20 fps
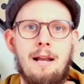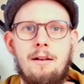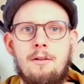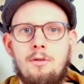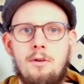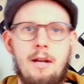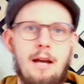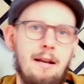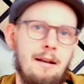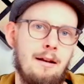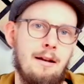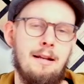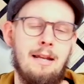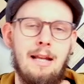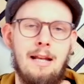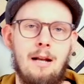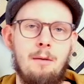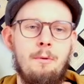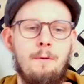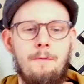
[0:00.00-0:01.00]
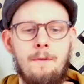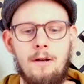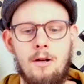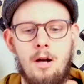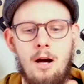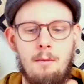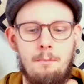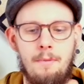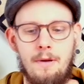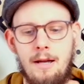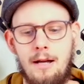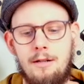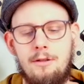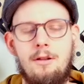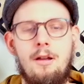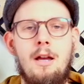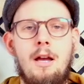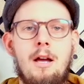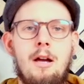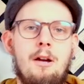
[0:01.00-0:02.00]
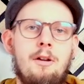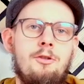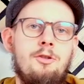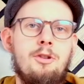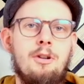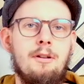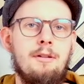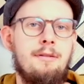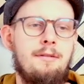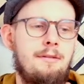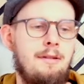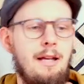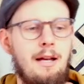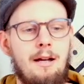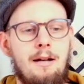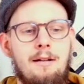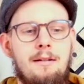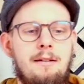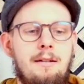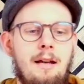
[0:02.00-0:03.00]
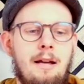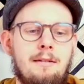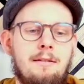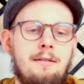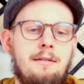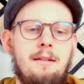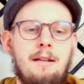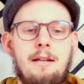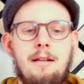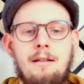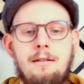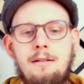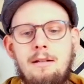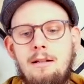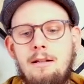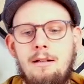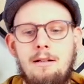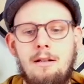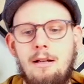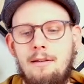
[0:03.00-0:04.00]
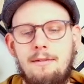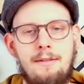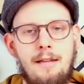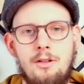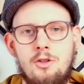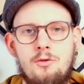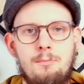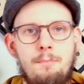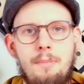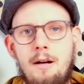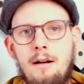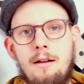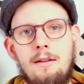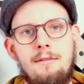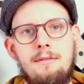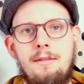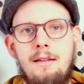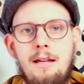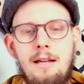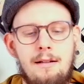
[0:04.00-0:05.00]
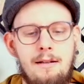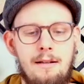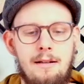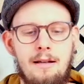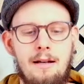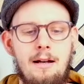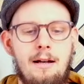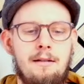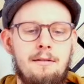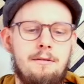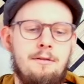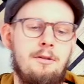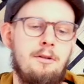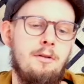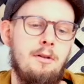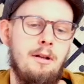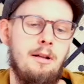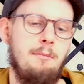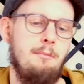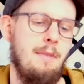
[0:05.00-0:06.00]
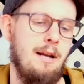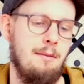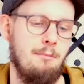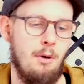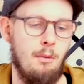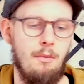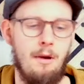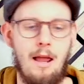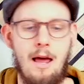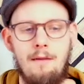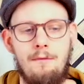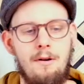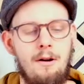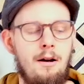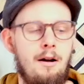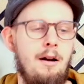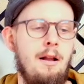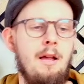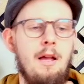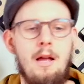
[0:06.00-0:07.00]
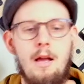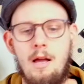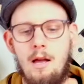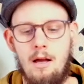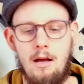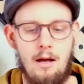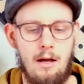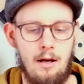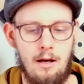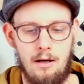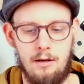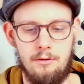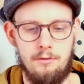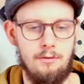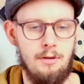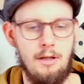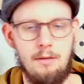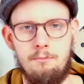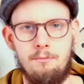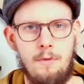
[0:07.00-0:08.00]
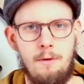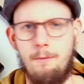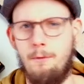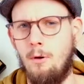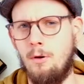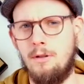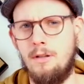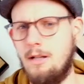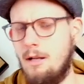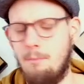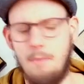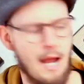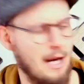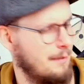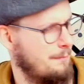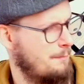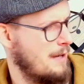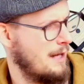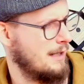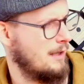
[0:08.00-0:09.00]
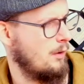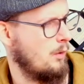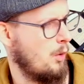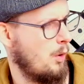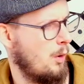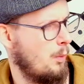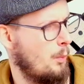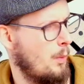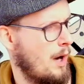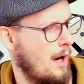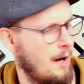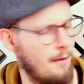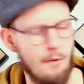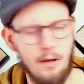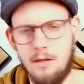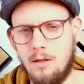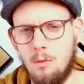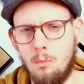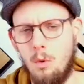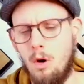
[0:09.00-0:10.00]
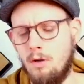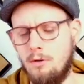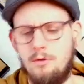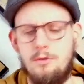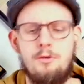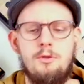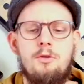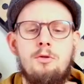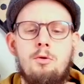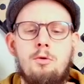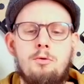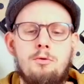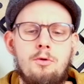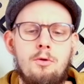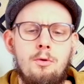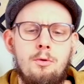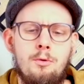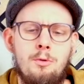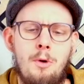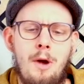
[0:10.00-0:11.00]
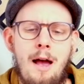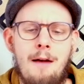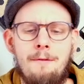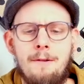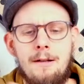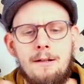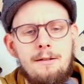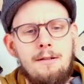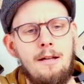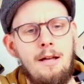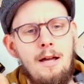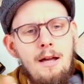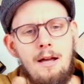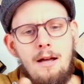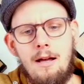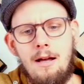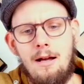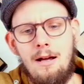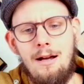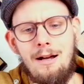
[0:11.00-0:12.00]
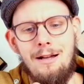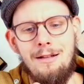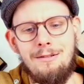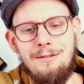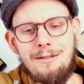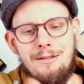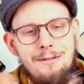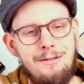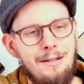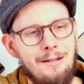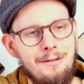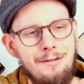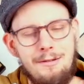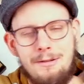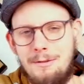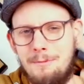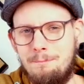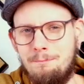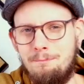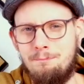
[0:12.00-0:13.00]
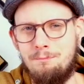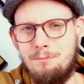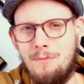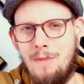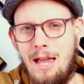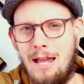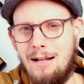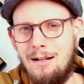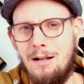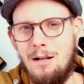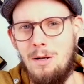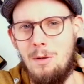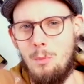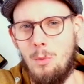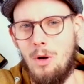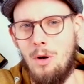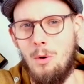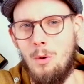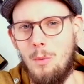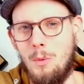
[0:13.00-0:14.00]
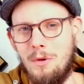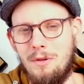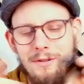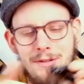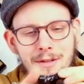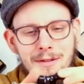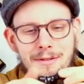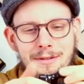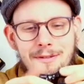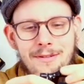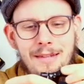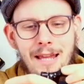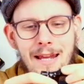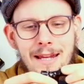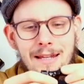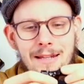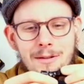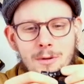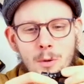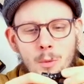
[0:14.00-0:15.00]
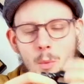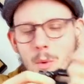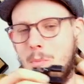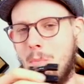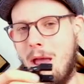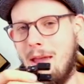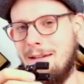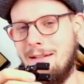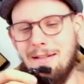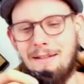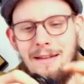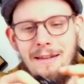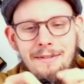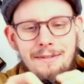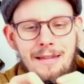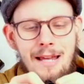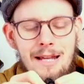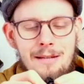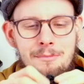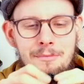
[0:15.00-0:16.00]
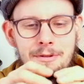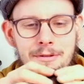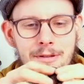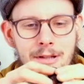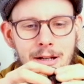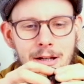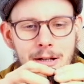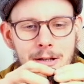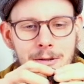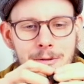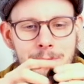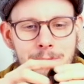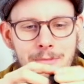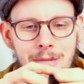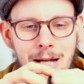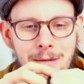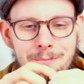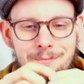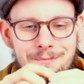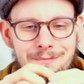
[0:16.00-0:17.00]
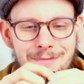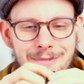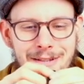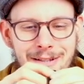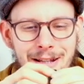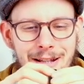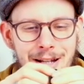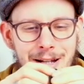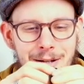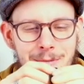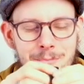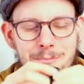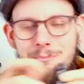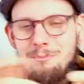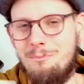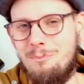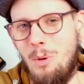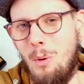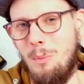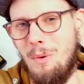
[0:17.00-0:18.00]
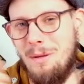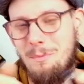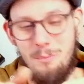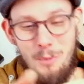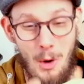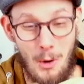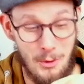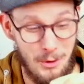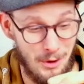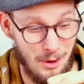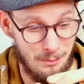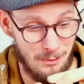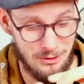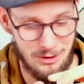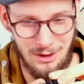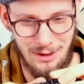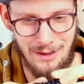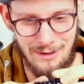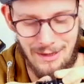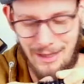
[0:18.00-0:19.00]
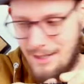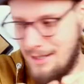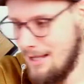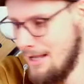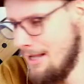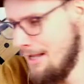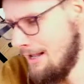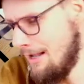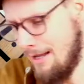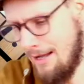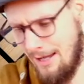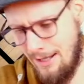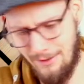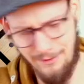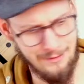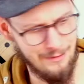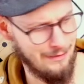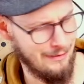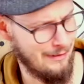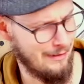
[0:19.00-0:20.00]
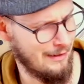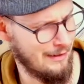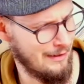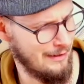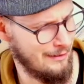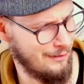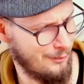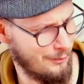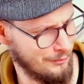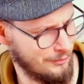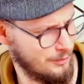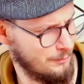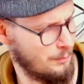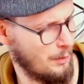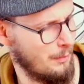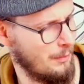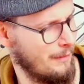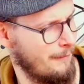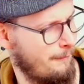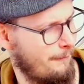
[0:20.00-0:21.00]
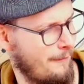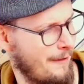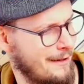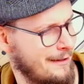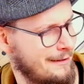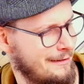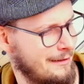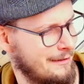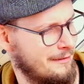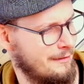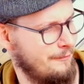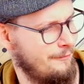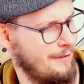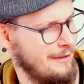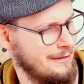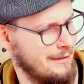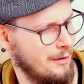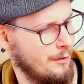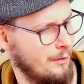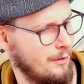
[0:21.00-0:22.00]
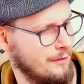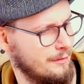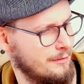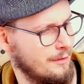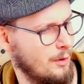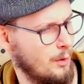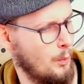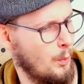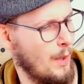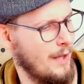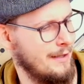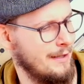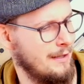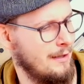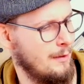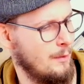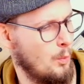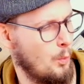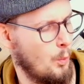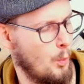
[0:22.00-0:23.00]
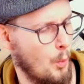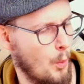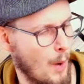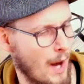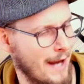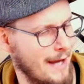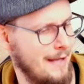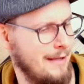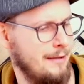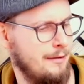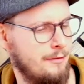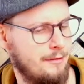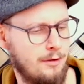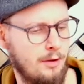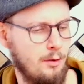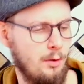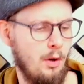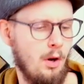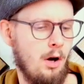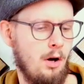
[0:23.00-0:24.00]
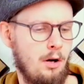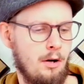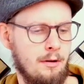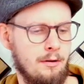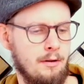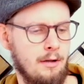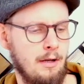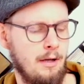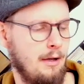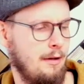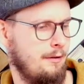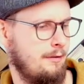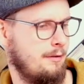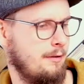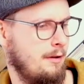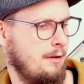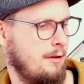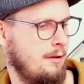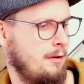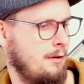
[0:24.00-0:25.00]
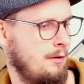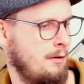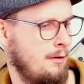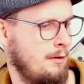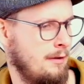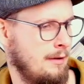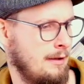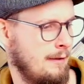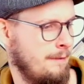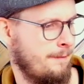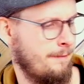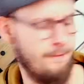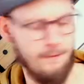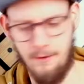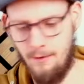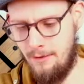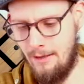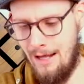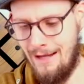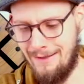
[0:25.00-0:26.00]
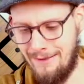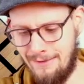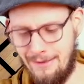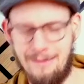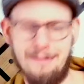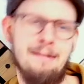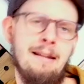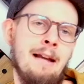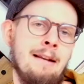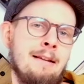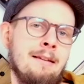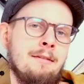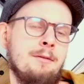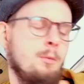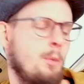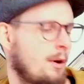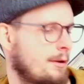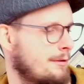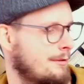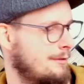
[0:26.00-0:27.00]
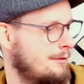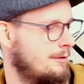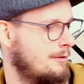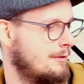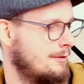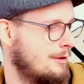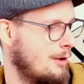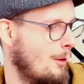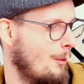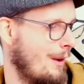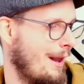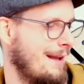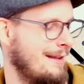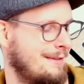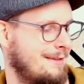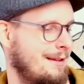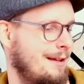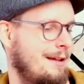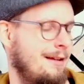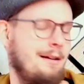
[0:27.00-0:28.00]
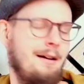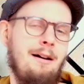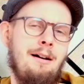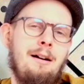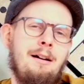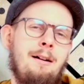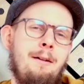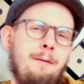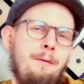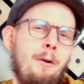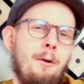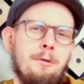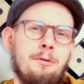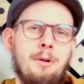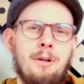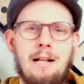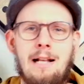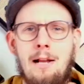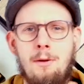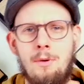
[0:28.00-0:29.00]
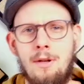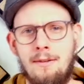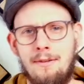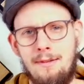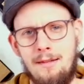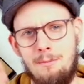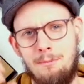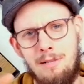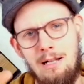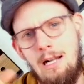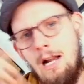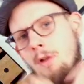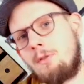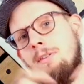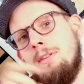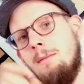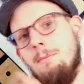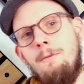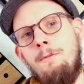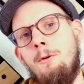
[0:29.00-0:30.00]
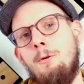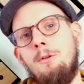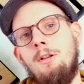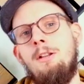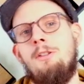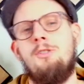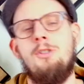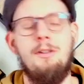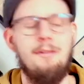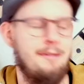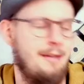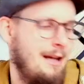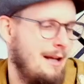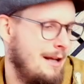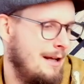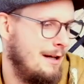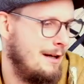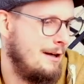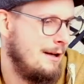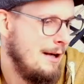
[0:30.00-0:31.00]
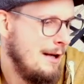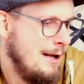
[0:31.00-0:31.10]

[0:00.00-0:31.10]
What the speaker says: together, get everything compact, just get the extension bars in again to the minimum level and throw it in your backpack or wherever you want to have it, and this angle will always stay or remain the same. So another probably broken opportunity. And I also probably think this video is already way too long, so if editing Dennis wasn't too lazy, I have also included some close-up footages here.